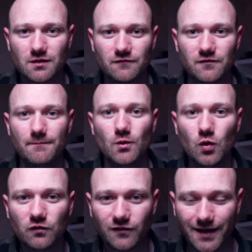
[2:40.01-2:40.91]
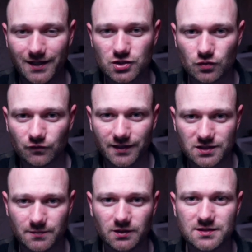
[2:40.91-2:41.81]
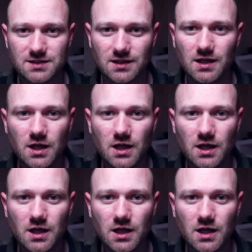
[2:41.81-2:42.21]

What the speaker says: for more financial flexibility.